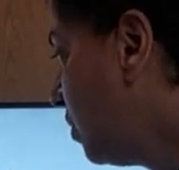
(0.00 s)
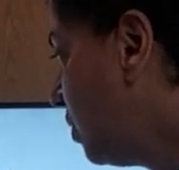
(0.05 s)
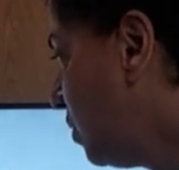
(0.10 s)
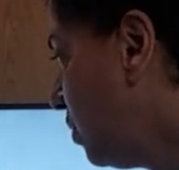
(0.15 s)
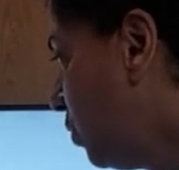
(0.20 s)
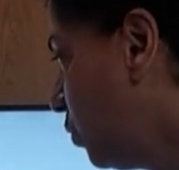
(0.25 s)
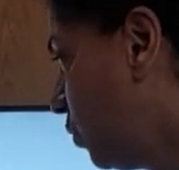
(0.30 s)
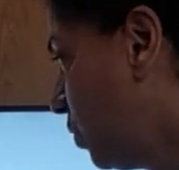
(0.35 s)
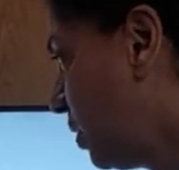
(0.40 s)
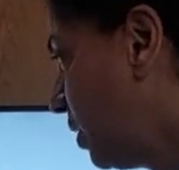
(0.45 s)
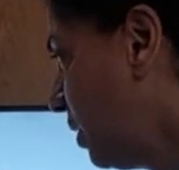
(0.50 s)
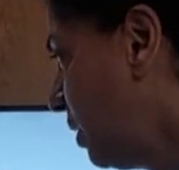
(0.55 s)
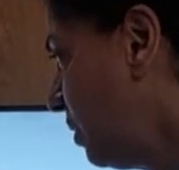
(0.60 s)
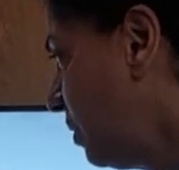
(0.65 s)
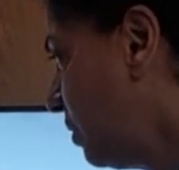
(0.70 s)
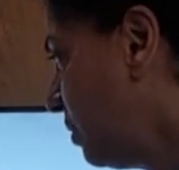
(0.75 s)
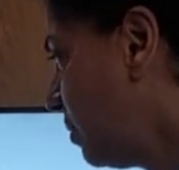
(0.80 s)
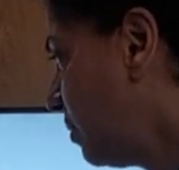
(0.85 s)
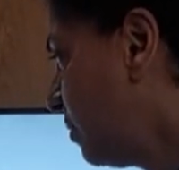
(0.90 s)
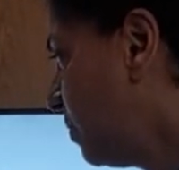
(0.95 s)

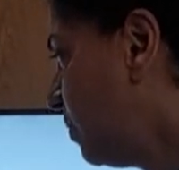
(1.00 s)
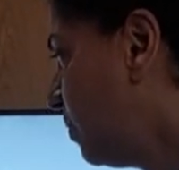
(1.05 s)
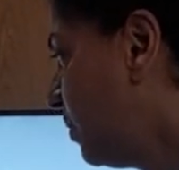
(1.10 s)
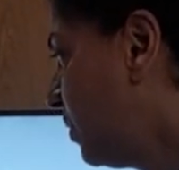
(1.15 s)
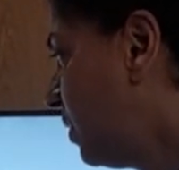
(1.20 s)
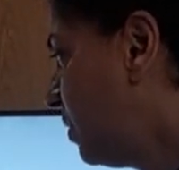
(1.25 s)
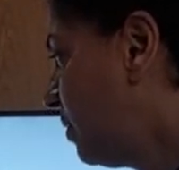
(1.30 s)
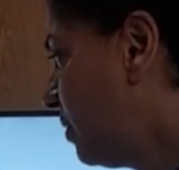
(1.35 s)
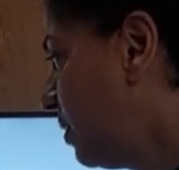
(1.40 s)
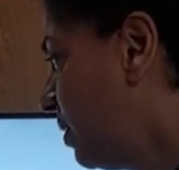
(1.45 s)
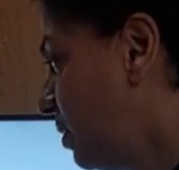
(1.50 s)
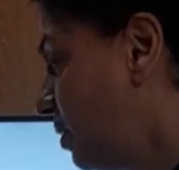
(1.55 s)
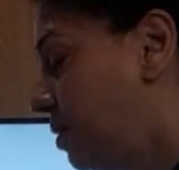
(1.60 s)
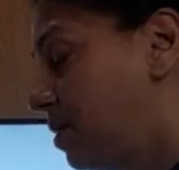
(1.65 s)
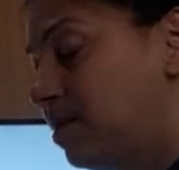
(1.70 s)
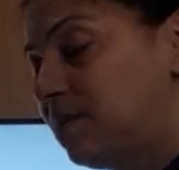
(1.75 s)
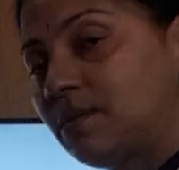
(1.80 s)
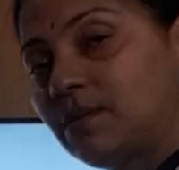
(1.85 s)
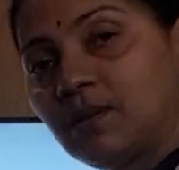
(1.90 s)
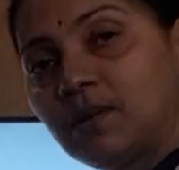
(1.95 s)
uterus, this
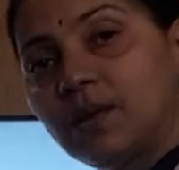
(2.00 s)
is